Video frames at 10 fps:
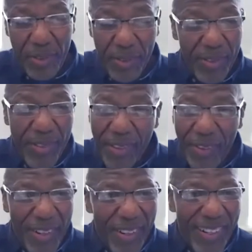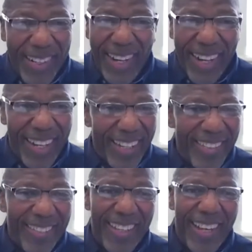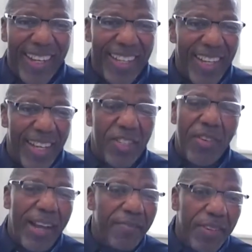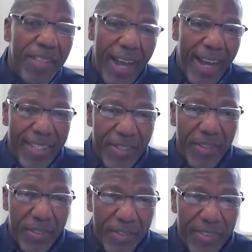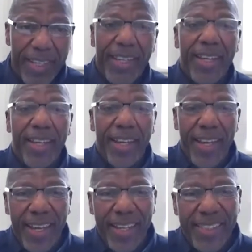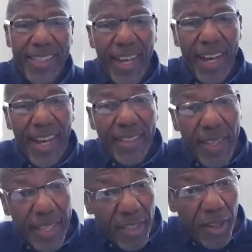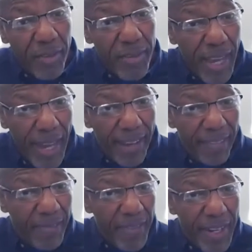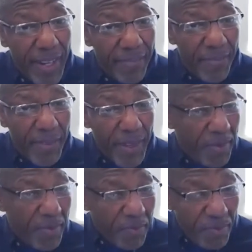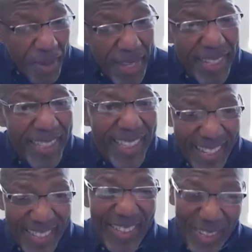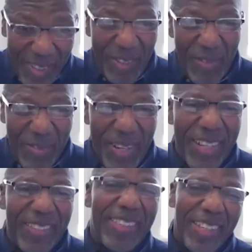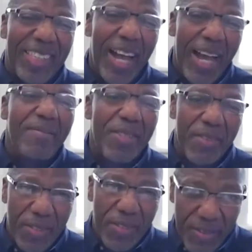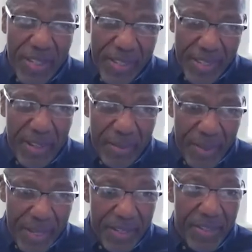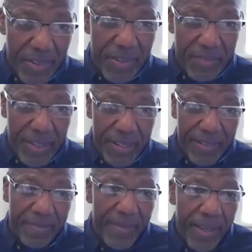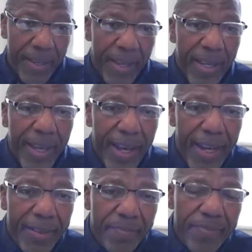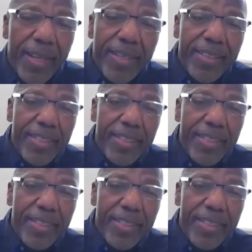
school or uh, uh, a, Stratford high school. And, uh, and those have every, uh, many things to do with the types of students that are being served there. Um,